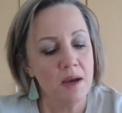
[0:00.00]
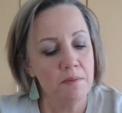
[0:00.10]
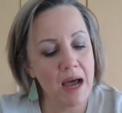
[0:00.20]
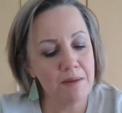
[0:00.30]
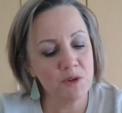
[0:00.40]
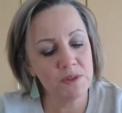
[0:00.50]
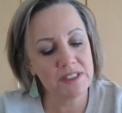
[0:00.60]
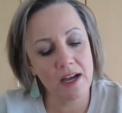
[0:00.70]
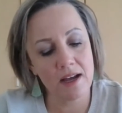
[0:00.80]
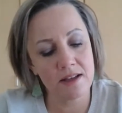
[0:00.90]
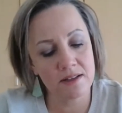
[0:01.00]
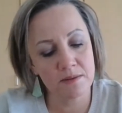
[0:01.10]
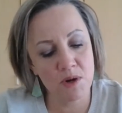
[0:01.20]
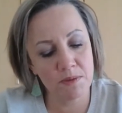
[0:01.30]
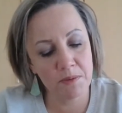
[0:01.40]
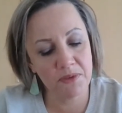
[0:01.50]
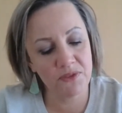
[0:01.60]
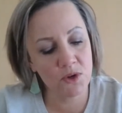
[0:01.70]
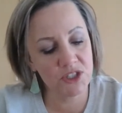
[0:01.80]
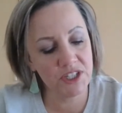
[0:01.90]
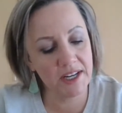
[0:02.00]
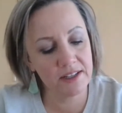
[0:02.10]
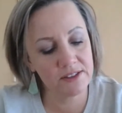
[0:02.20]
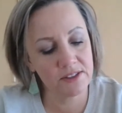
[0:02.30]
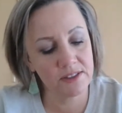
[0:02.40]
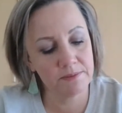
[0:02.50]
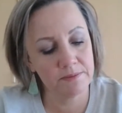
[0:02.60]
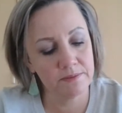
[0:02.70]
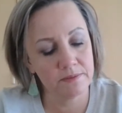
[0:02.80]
Mama was silent a moment before she answered him.